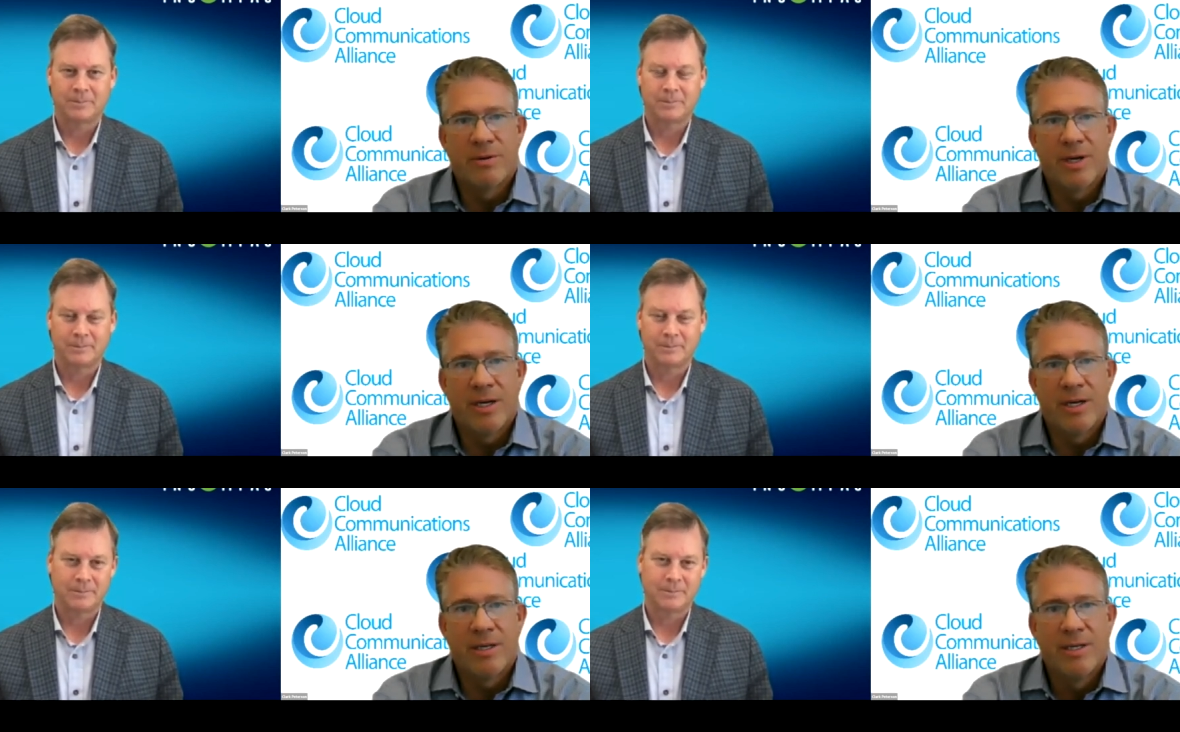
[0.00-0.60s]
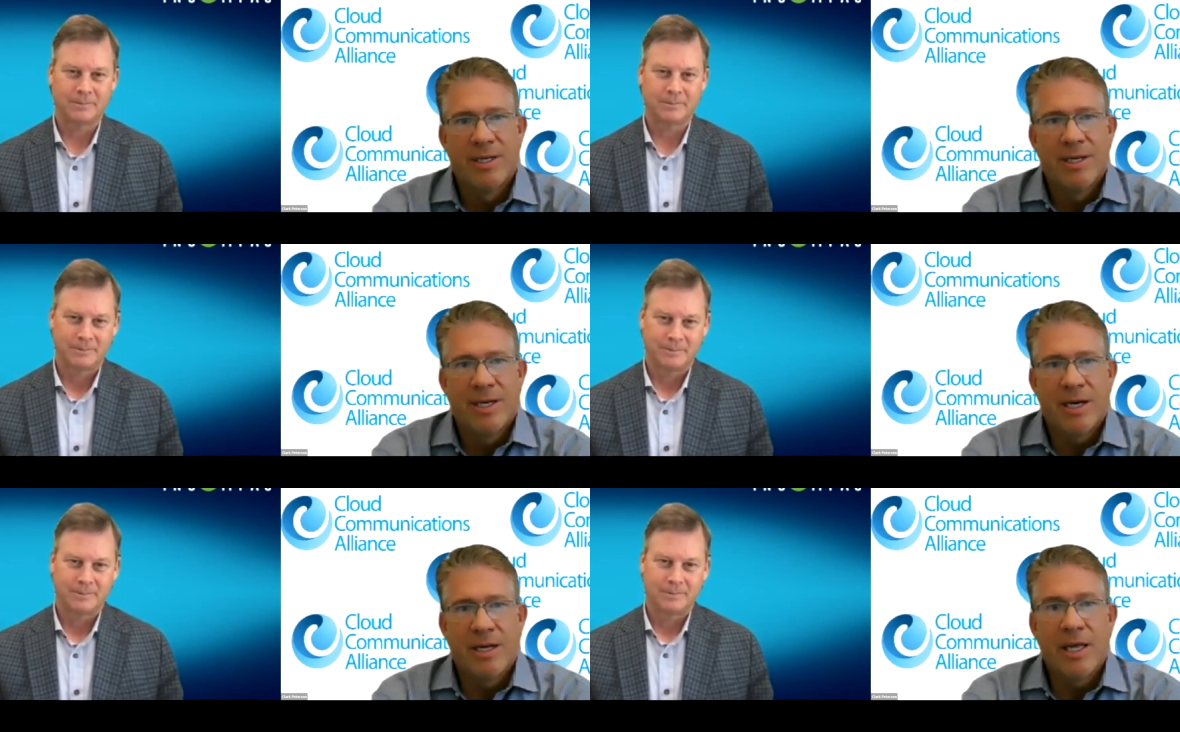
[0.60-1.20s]
Speaker 1: right? And
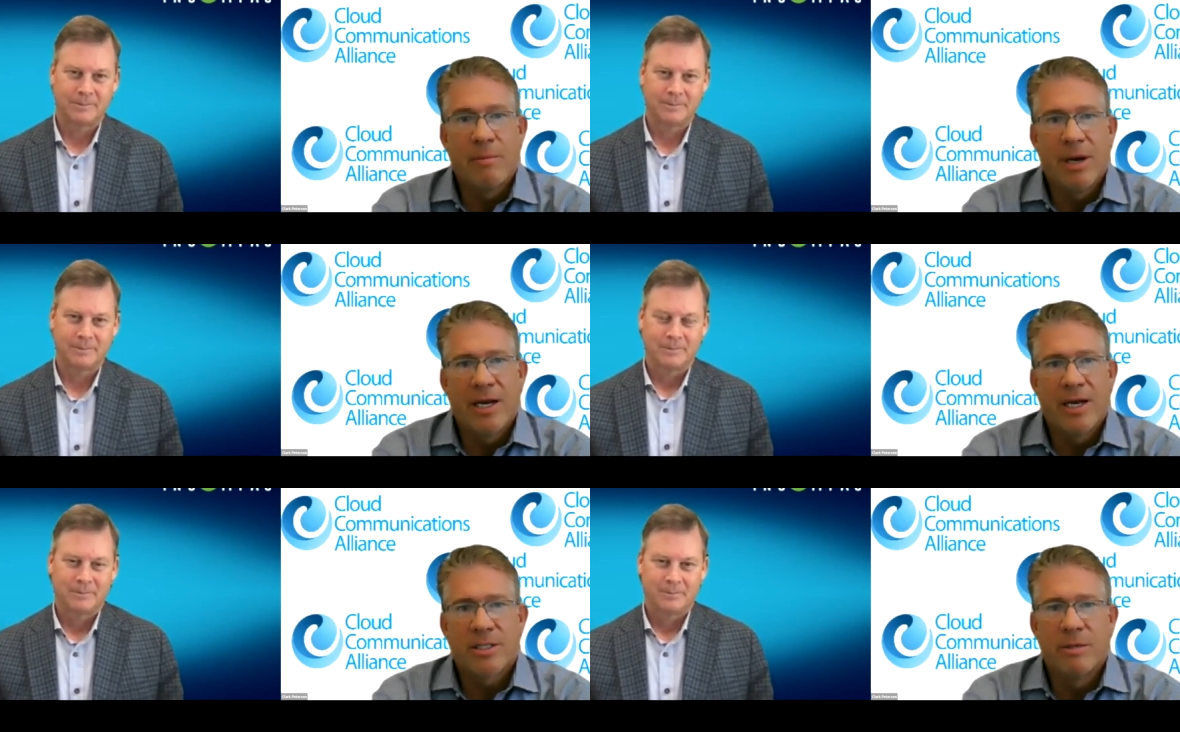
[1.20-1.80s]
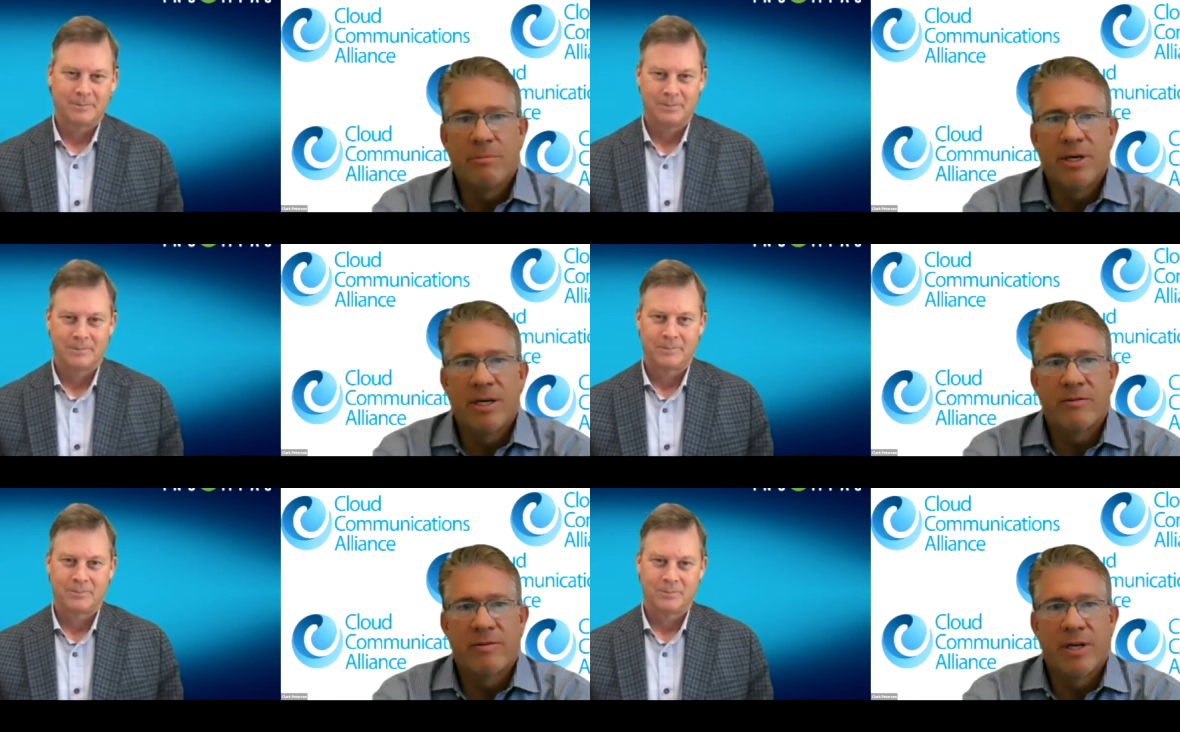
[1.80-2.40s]
how that might actually
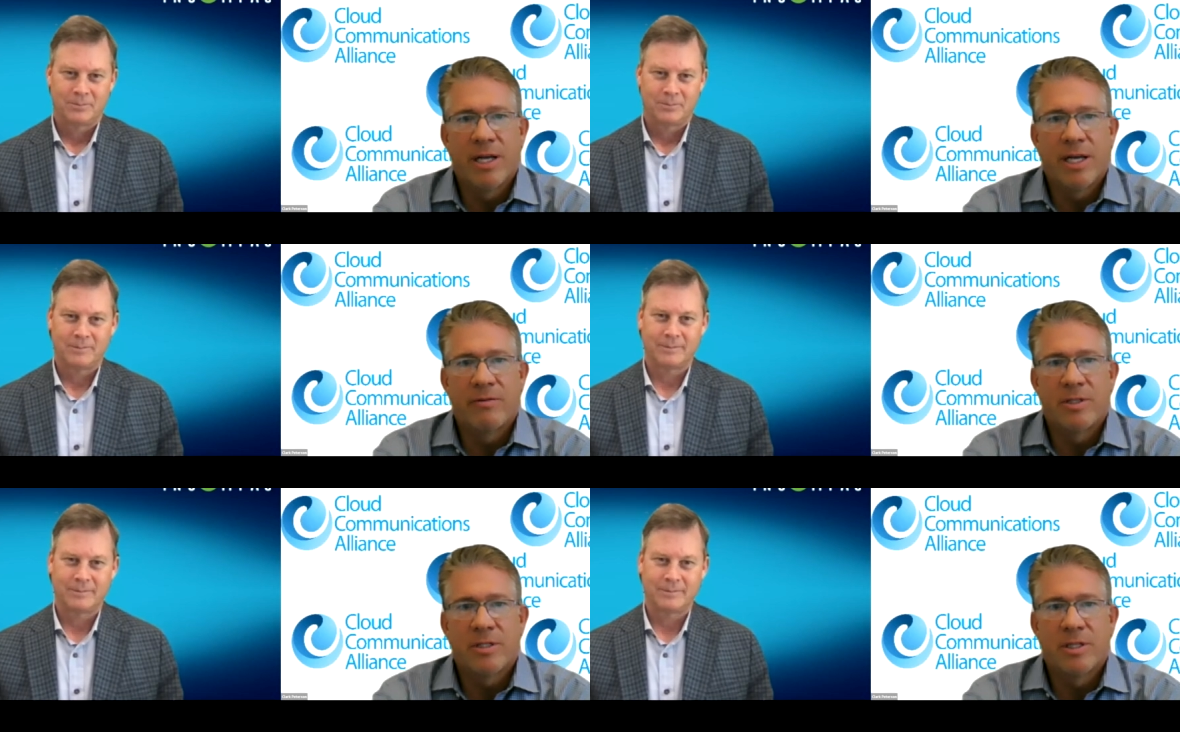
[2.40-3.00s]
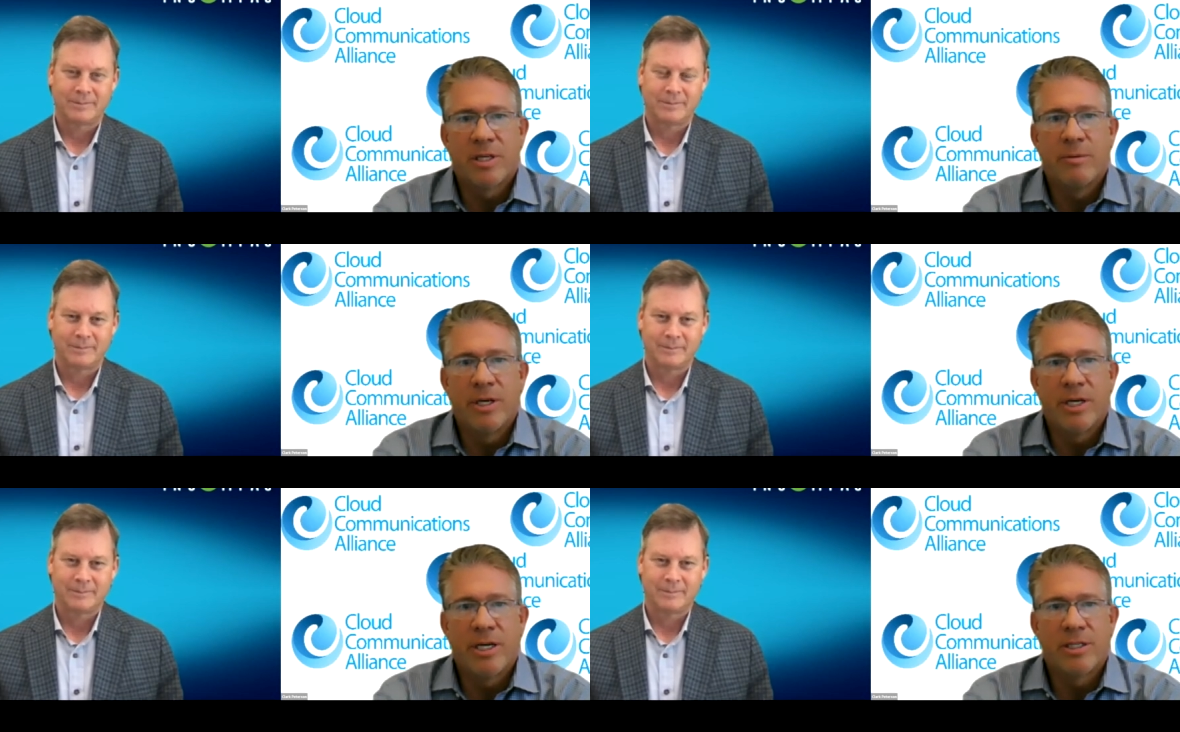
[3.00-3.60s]
benefit a lot of us in the
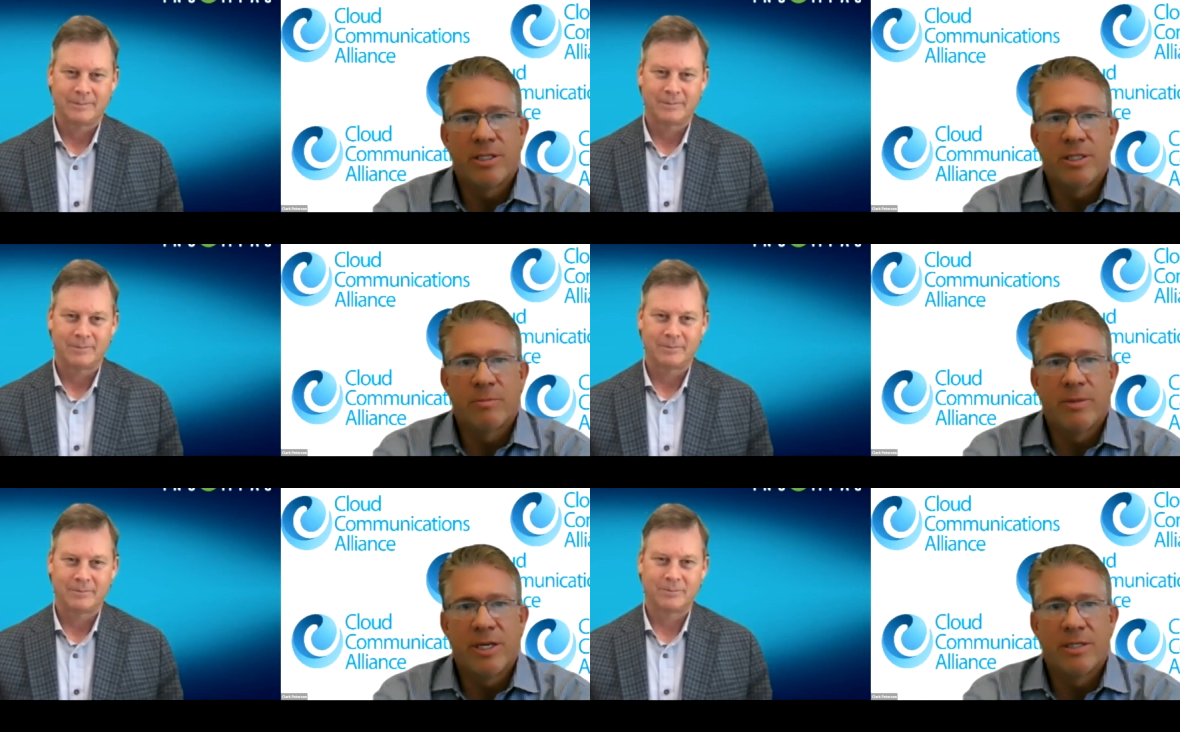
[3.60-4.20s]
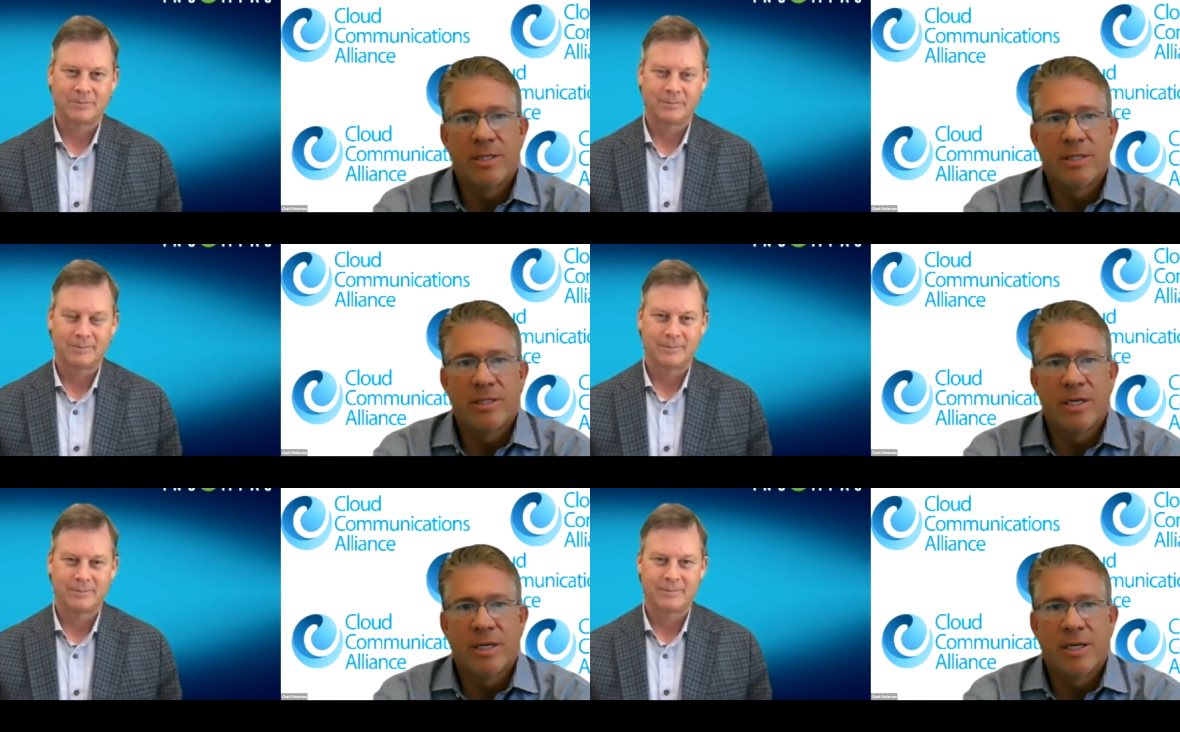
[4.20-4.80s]
communication space as
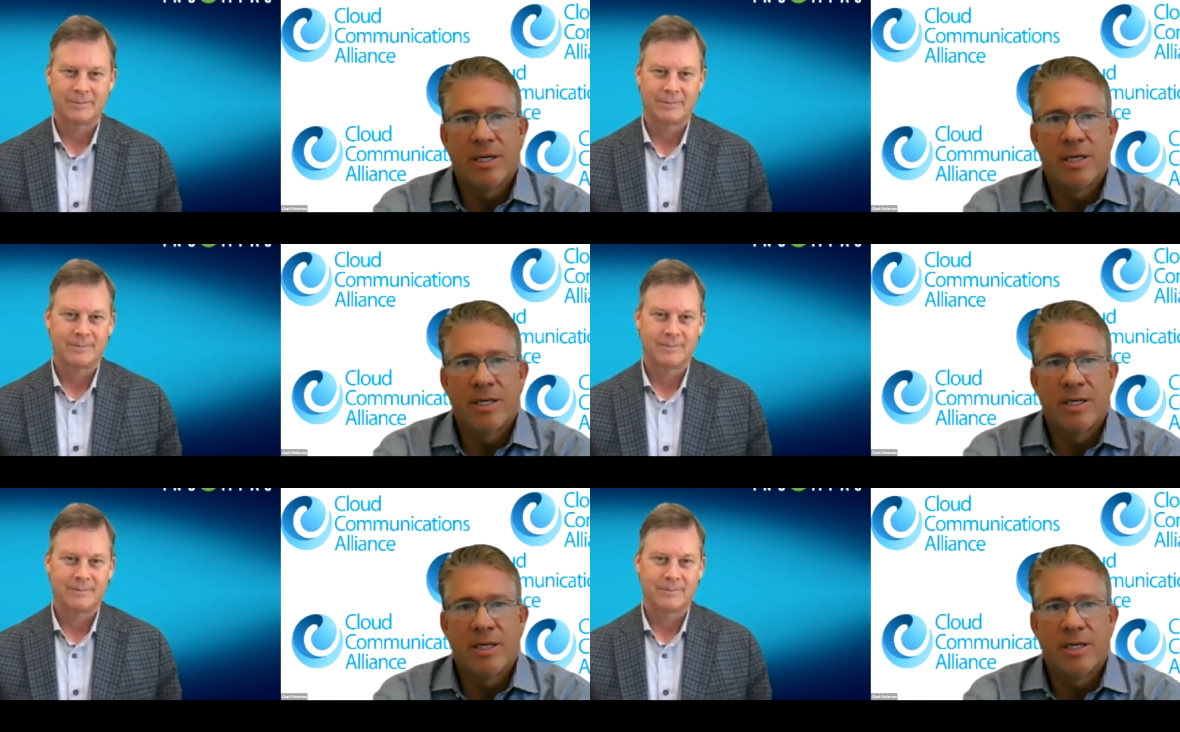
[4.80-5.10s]
uh,